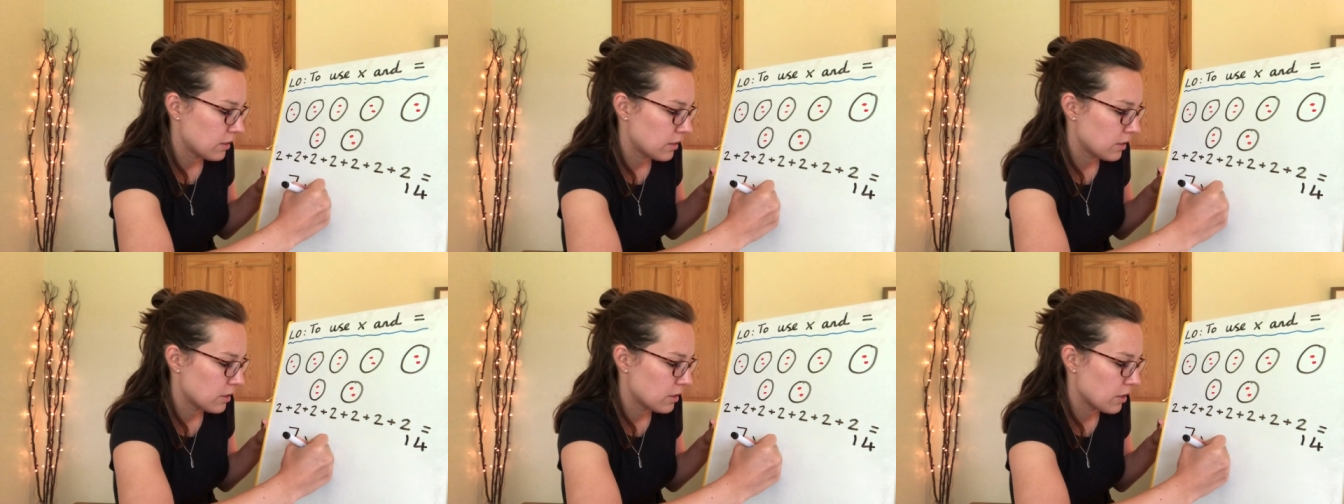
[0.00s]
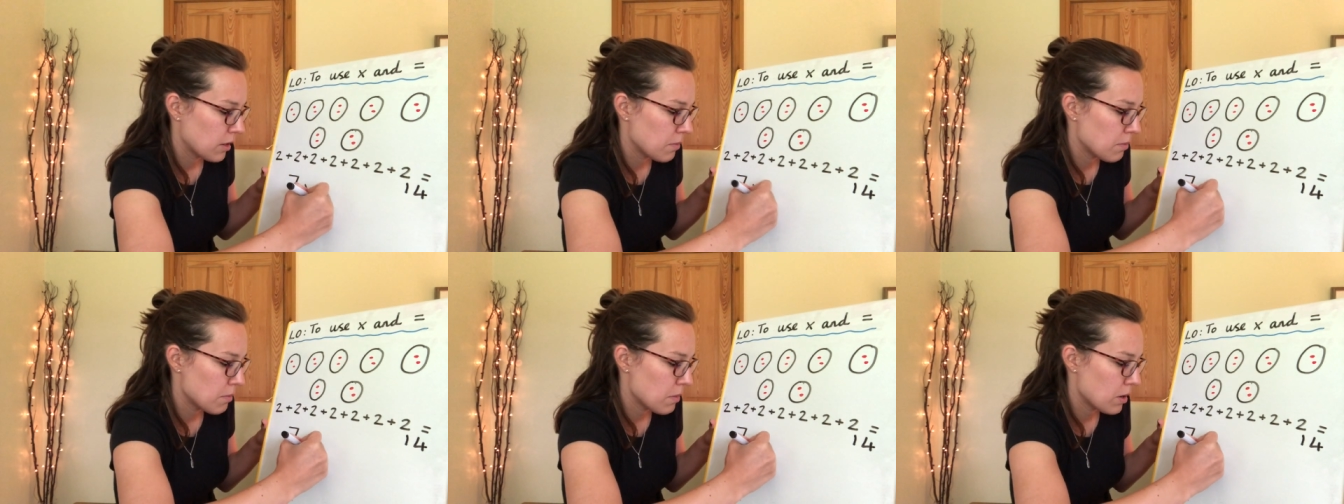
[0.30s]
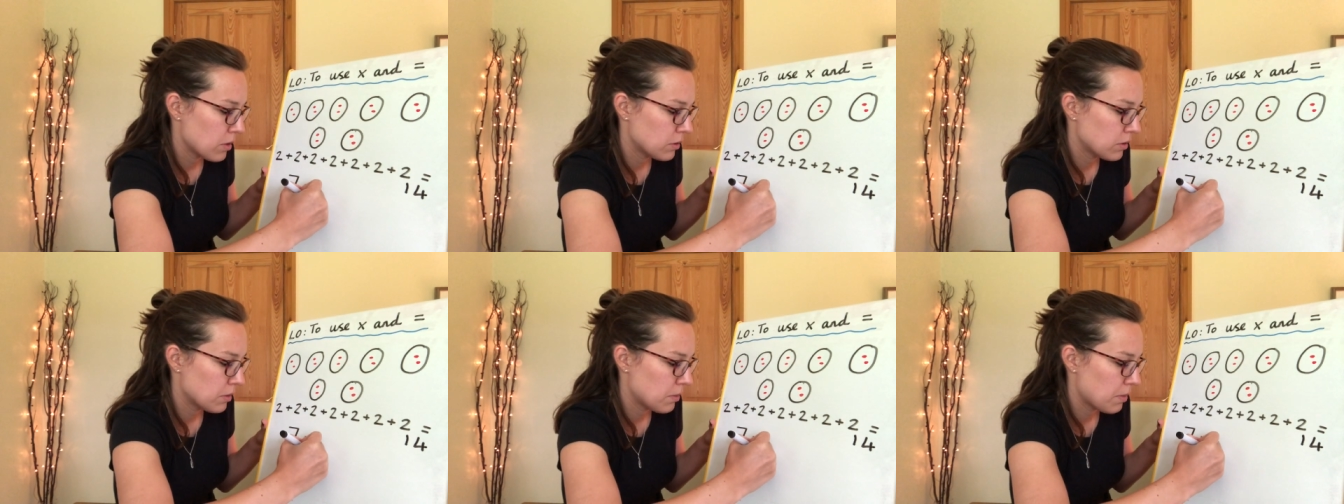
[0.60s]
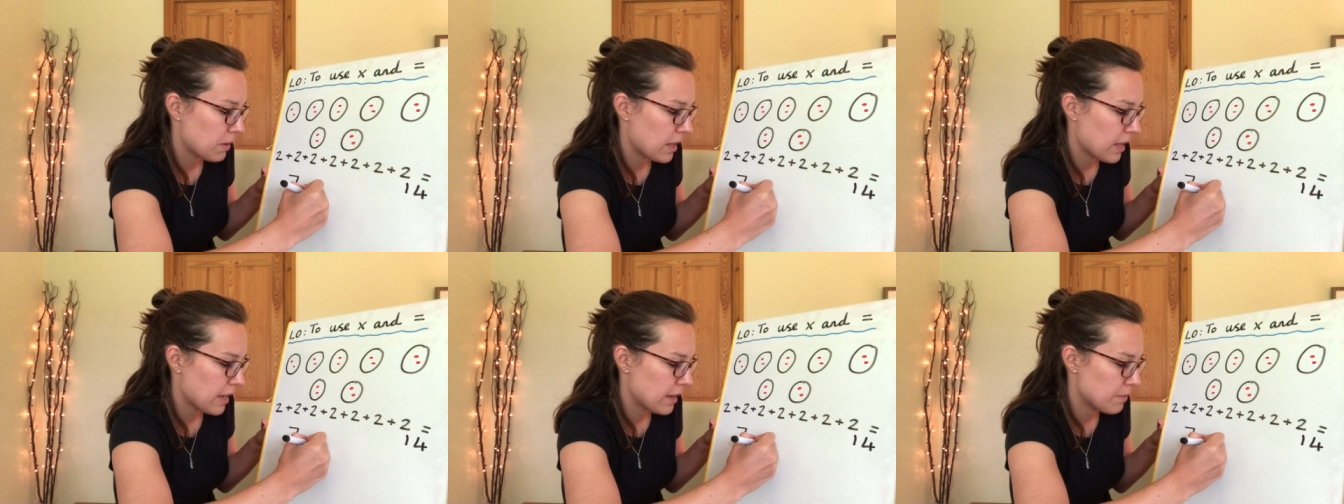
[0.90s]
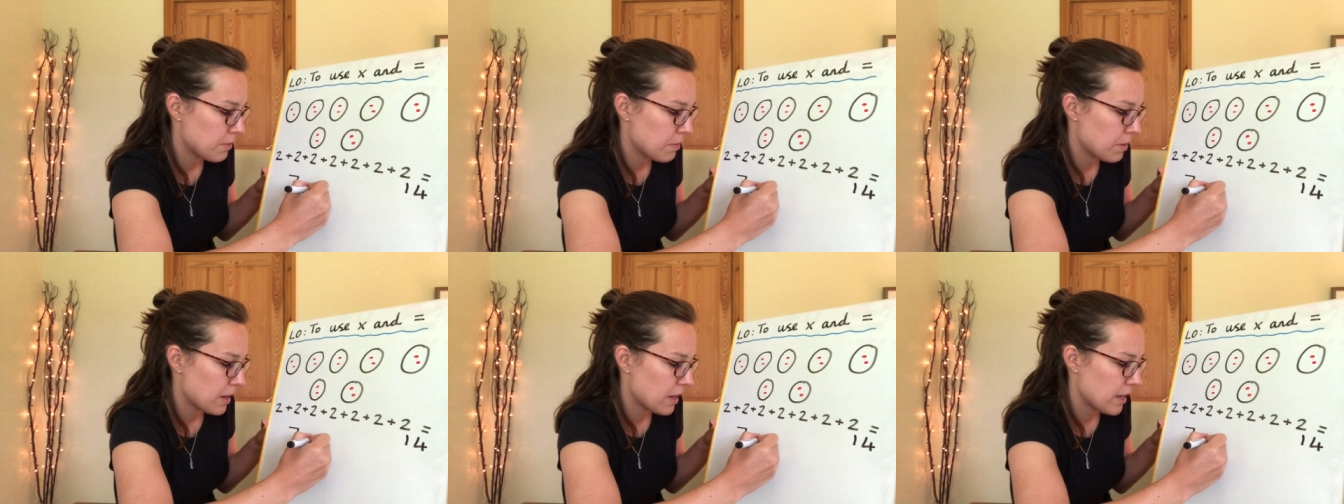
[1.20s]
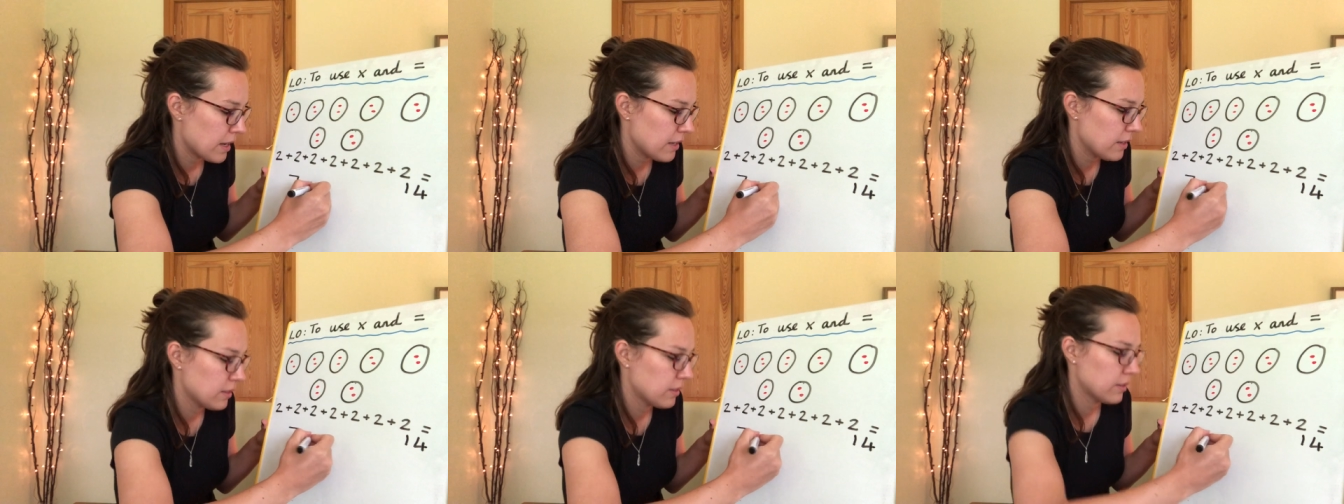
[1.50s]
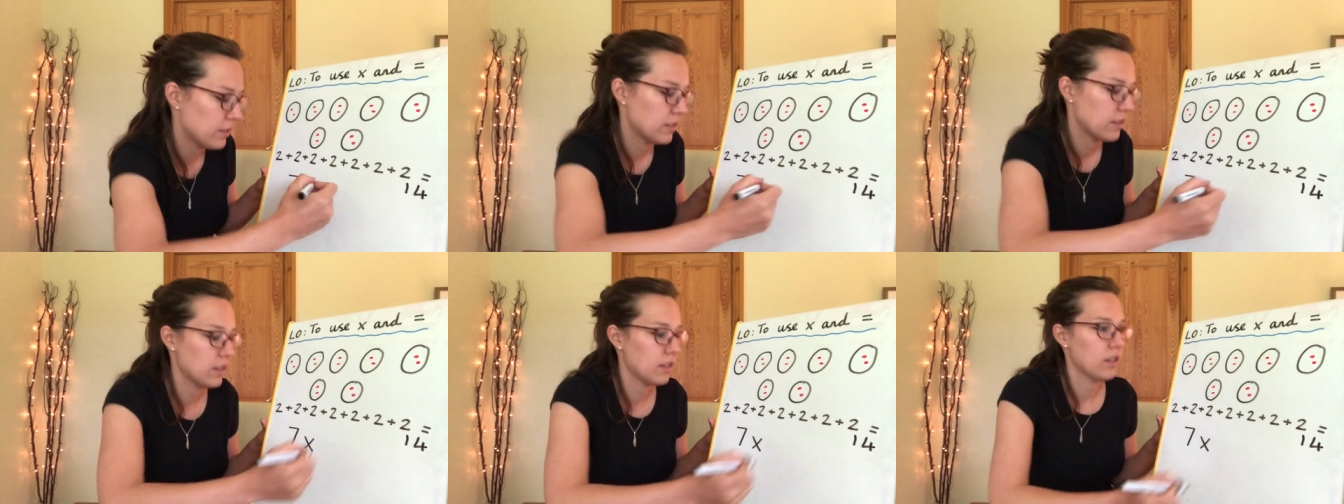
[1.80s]
so multiplied by,
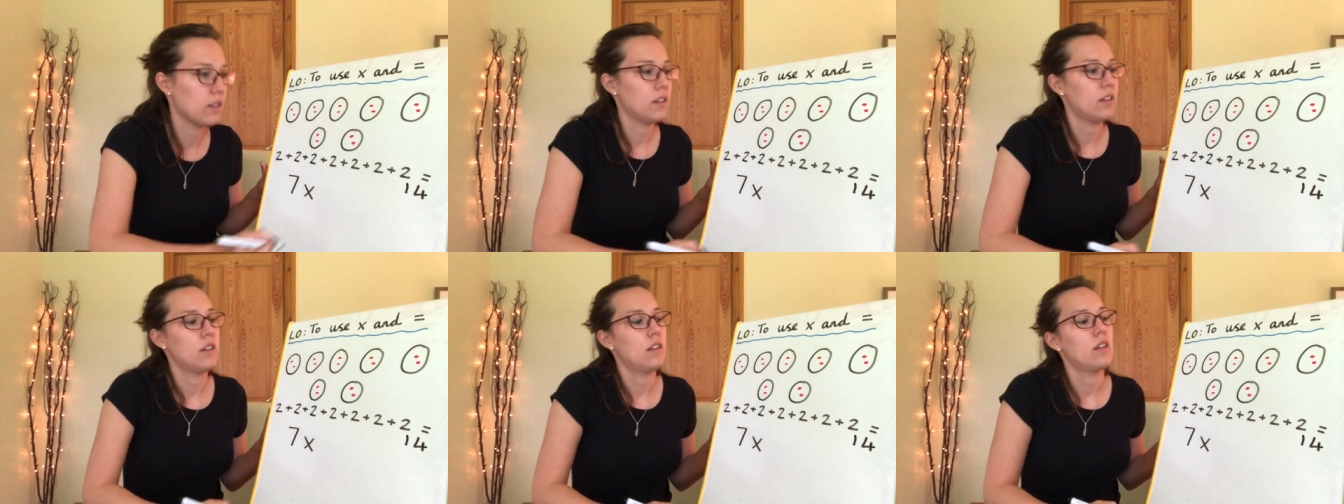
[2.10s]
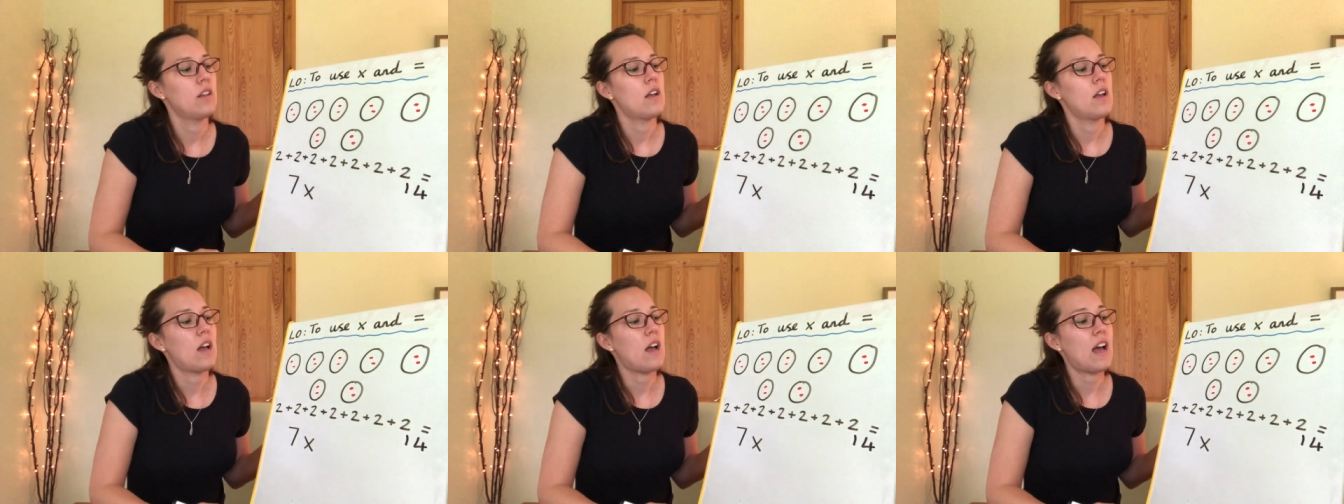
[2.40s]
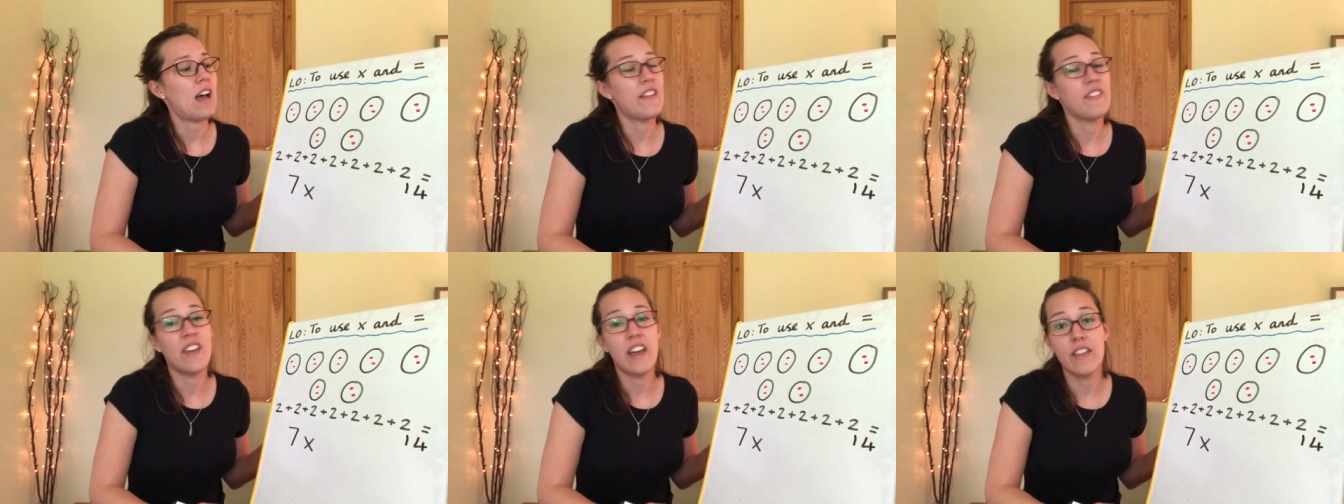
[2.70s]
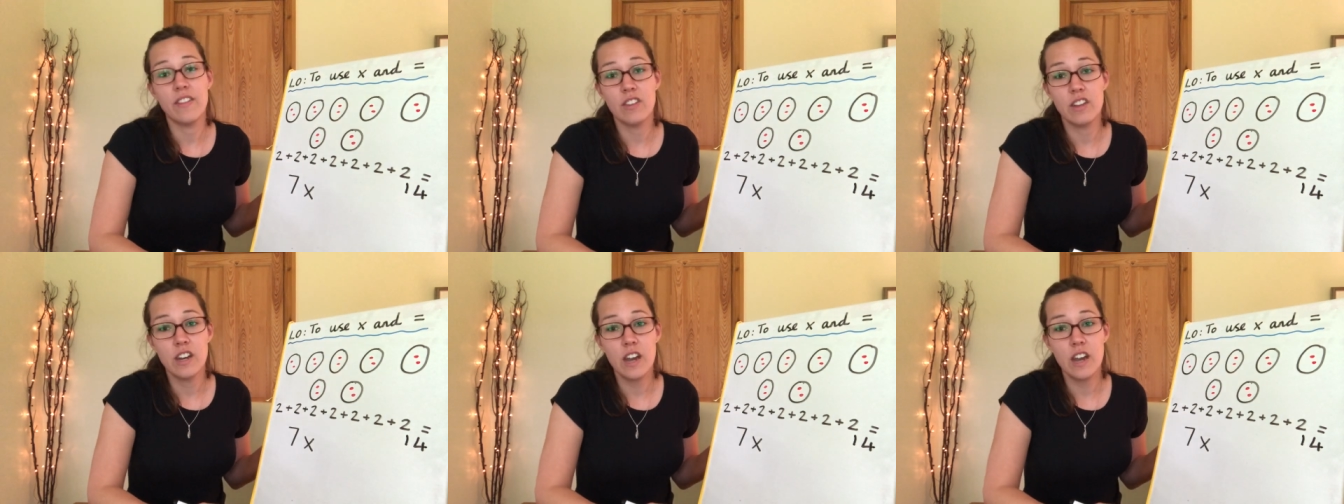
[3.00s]
and then the